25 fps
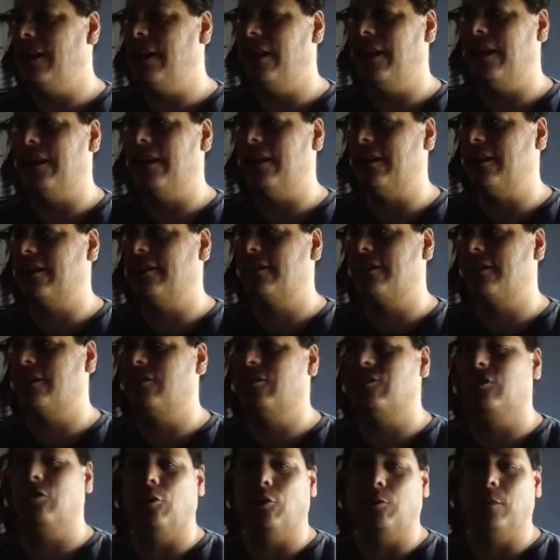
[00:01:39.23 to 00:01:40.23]
It is
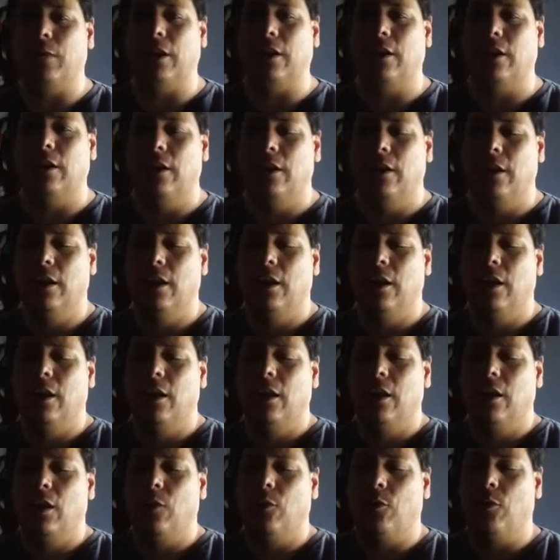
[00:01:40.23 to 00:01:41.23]
stupid.
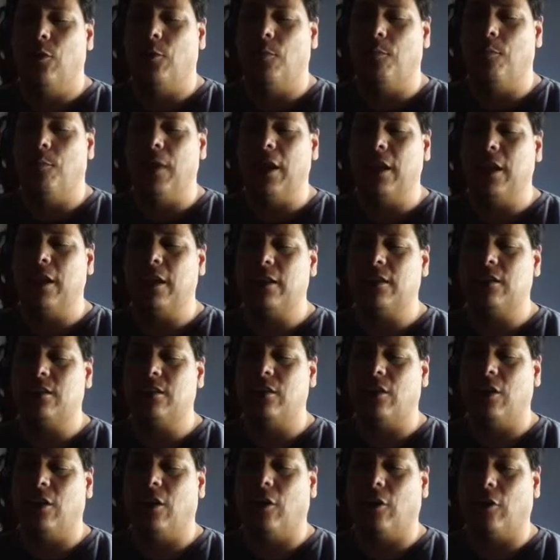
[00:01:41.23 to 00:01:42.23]
The
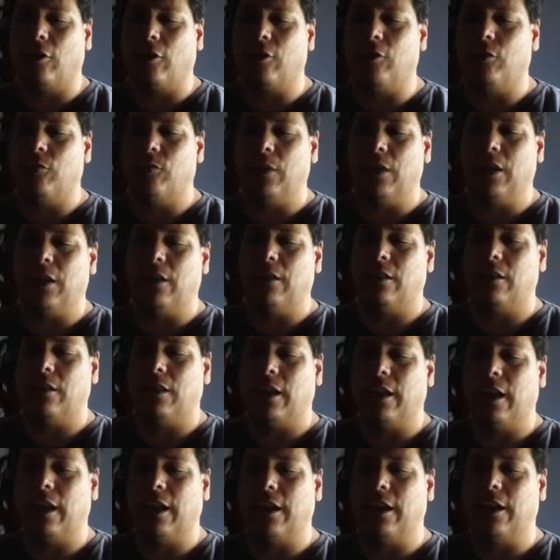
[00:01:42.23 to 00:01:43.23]
biggest argument
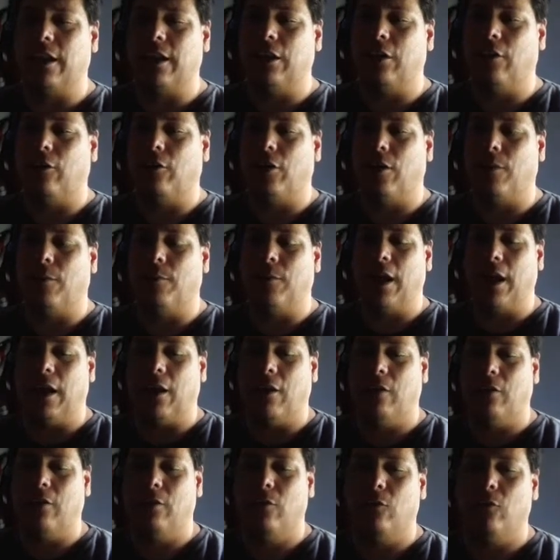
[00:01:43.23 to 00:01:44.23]
that I hear
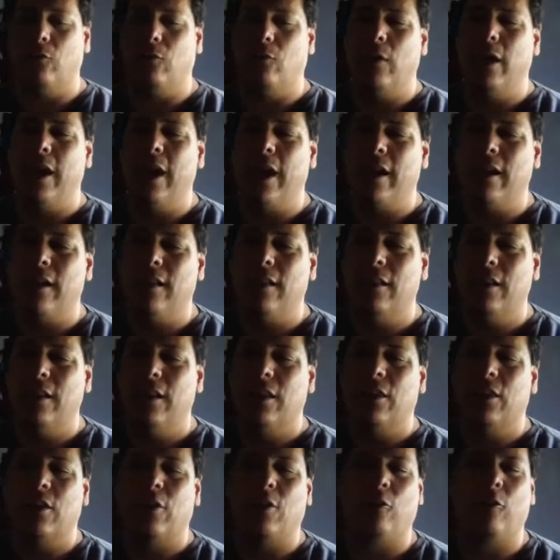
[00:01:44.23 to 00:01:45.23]
about, well,
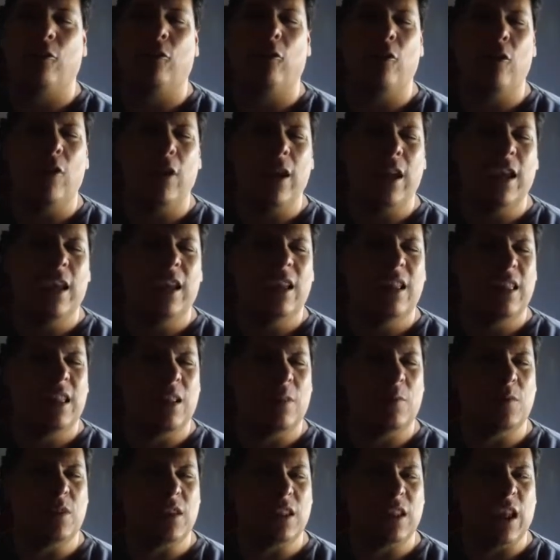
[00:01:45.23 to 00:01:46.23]
they're freeing
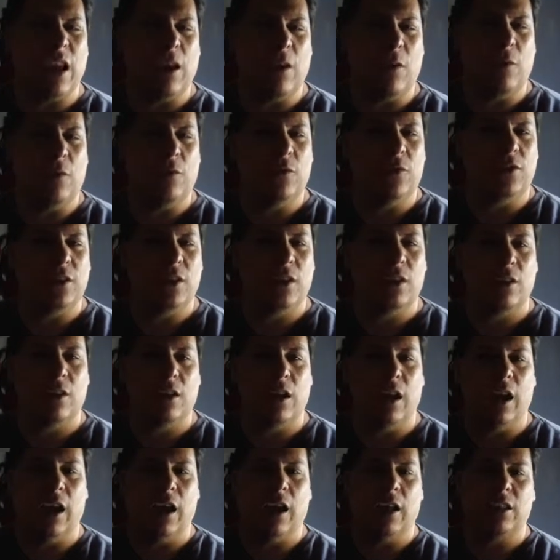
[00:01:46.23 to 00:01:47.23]
themselves
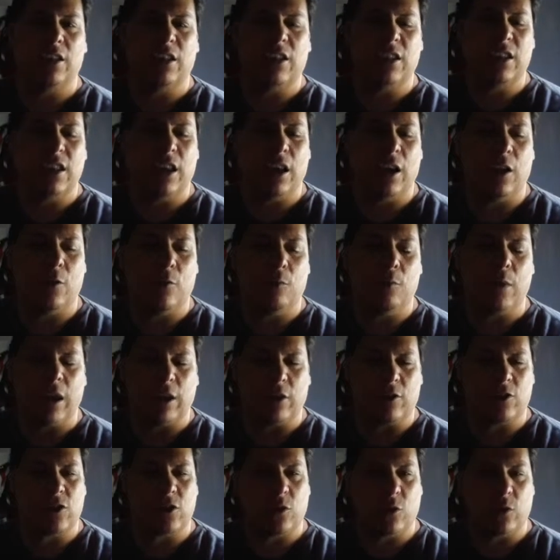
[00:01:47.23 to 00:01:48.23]
to tell
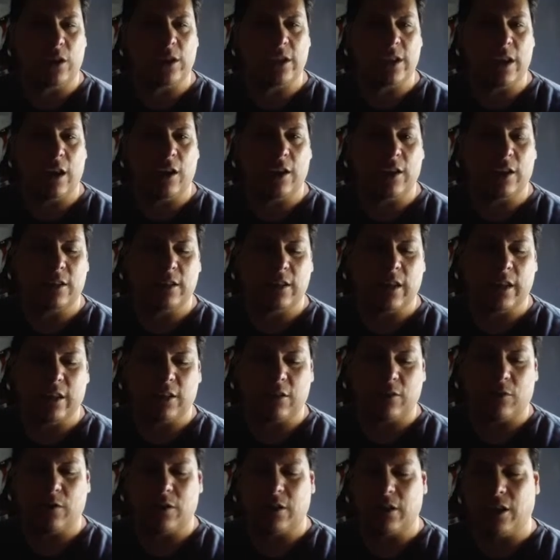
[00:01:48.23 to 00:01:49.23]
better stories now because the
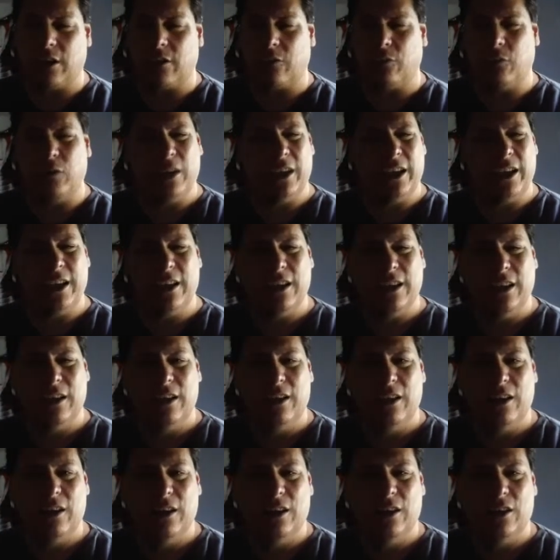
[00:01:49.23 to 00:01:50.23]
history's gone. Really?
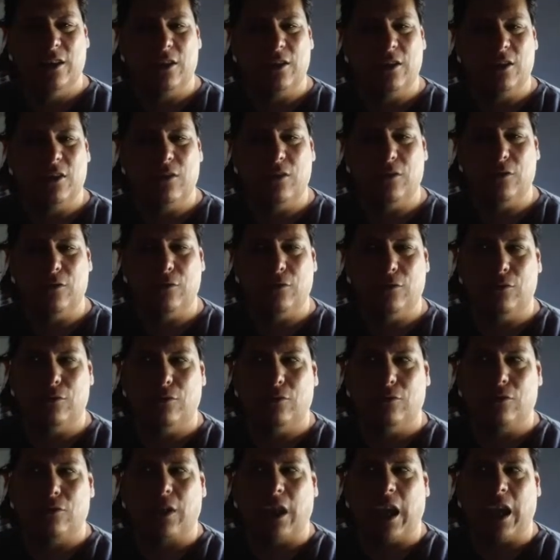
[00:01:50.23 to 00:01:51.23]

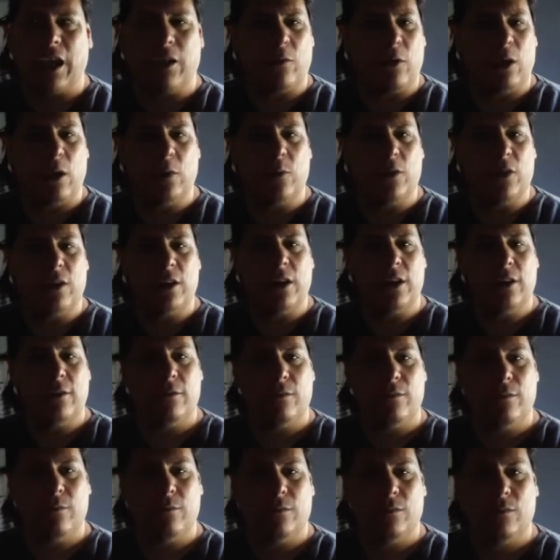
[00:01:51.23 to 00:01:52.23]
You can't write a book
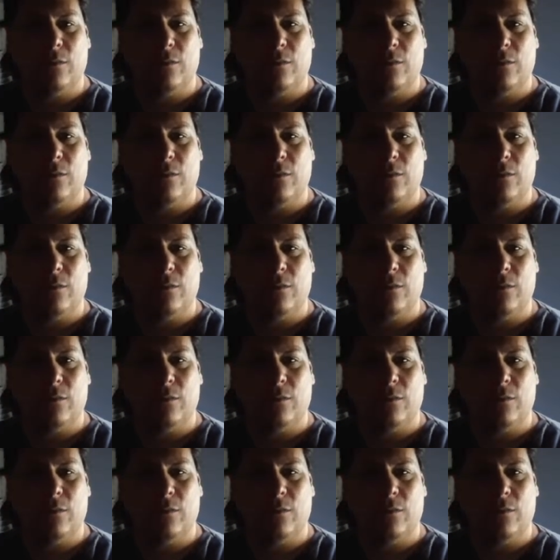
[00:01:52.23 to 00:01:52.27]
now?